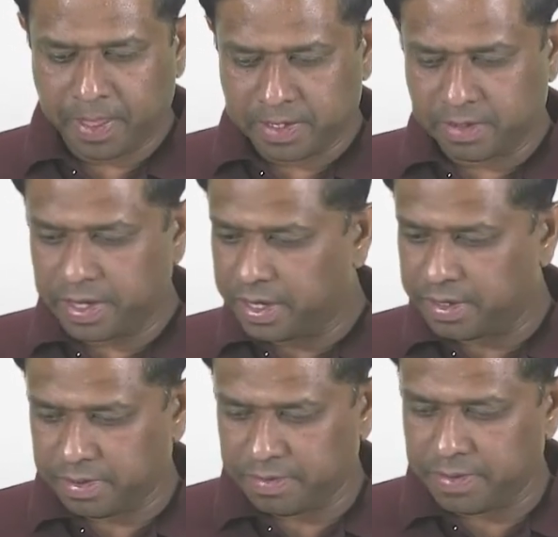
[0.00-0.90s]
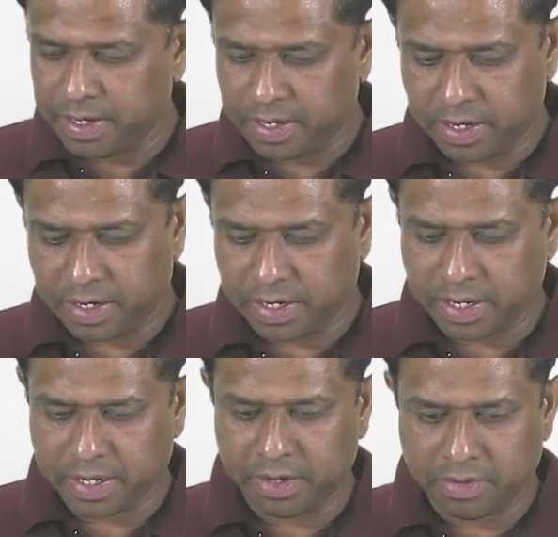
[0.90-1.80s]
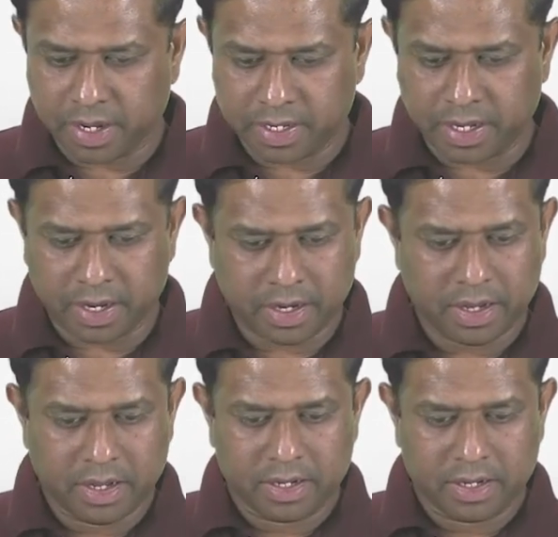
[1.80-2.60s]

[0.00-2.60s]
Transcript: So later we'll take a look at that.